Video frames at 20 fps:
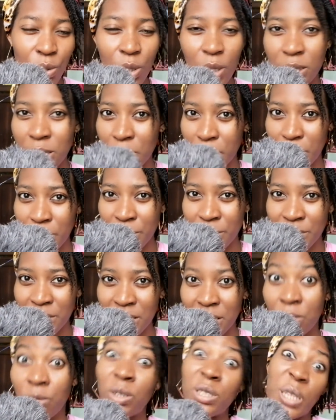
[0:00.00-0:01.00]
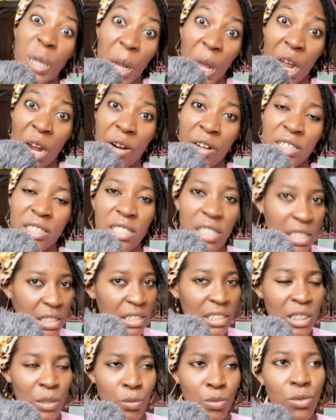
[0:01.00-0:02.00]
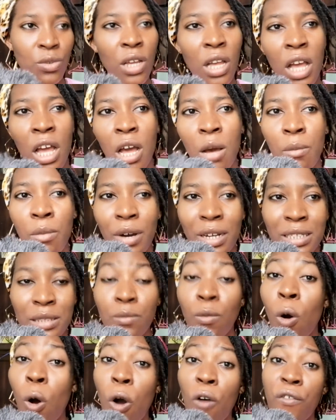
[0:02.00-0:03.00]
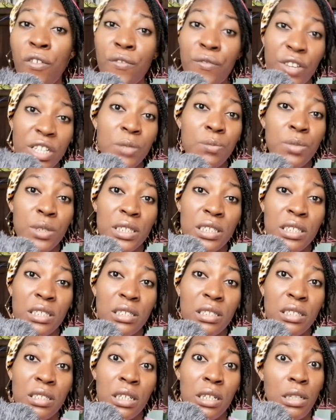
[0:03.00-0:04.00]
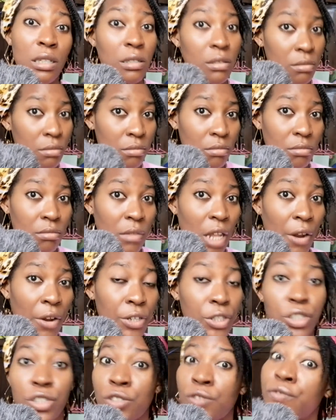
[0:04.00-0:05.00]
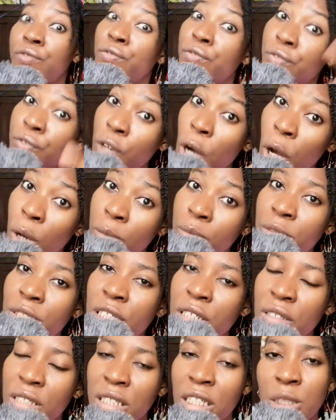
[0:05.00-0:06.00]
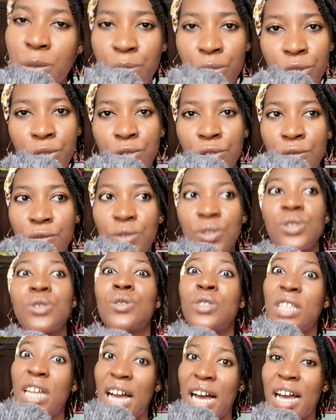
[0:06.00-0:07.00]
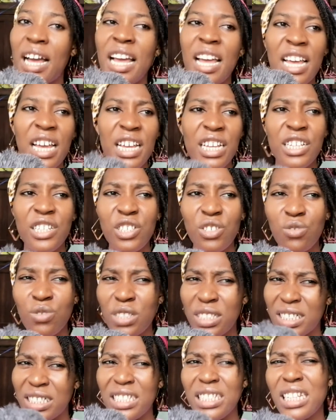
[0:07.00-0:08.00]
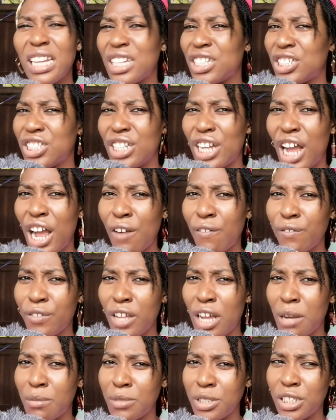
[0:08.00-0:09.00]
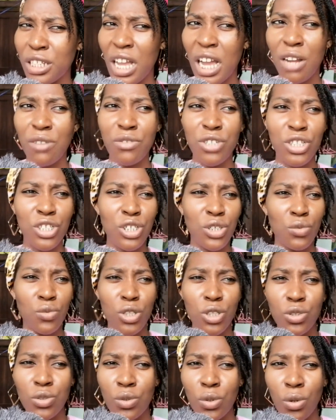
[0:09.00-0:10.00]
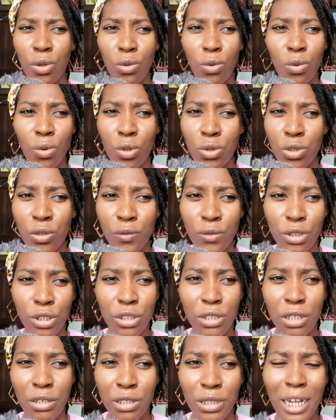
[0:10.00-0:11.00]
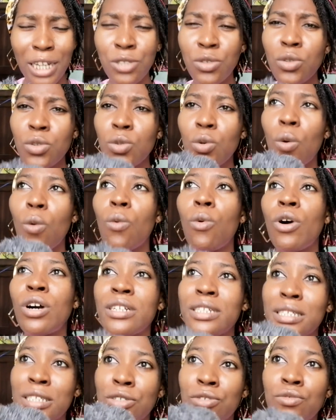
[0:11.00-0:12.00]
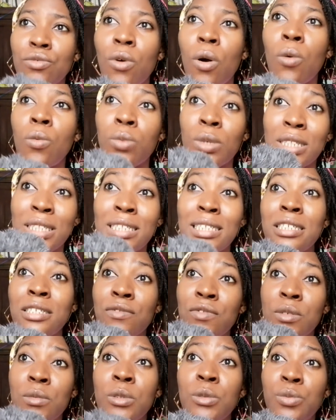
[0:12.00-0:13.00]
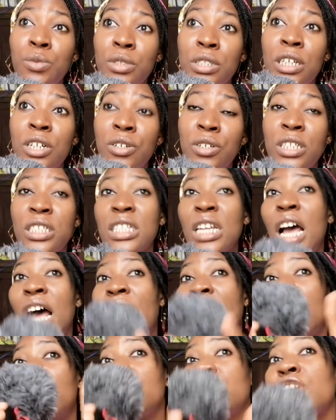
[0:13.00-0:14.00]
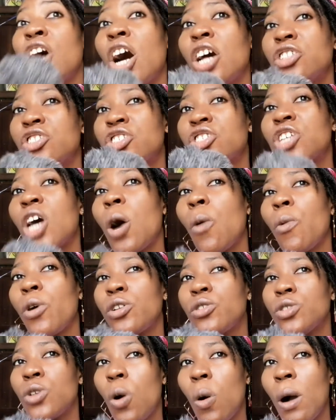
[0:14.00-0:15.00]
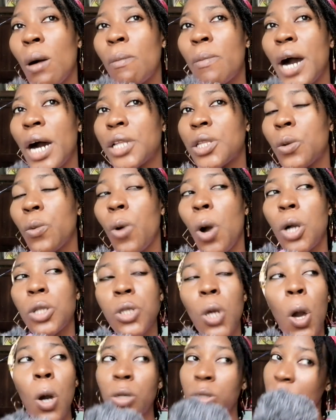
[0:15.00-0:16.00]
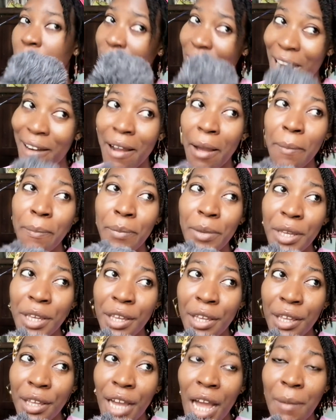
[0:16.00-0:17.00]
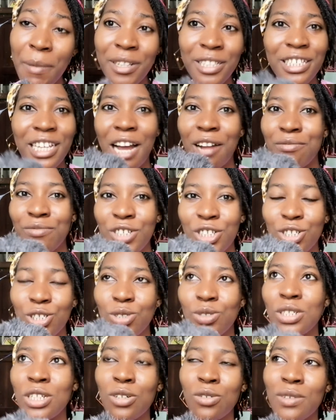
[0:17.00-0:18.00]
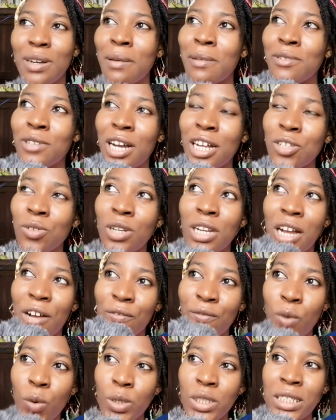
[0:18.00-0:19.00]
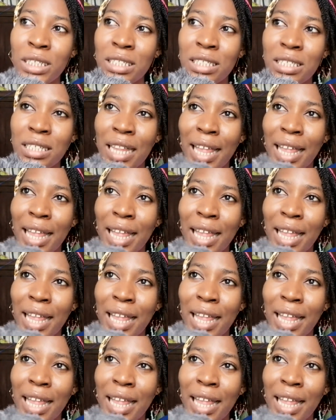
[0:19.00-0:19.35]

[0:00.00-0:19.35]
as a person or as a character in this book, but it's more of a first person narration from Theresa's point of view. So you will see that after her miscarriage, she went through a whole lot of Theresa. I don't know what is wrong with this female protagonist. Don't someone know about the word called therapy? I mean, they are rich, so they could actually afford it.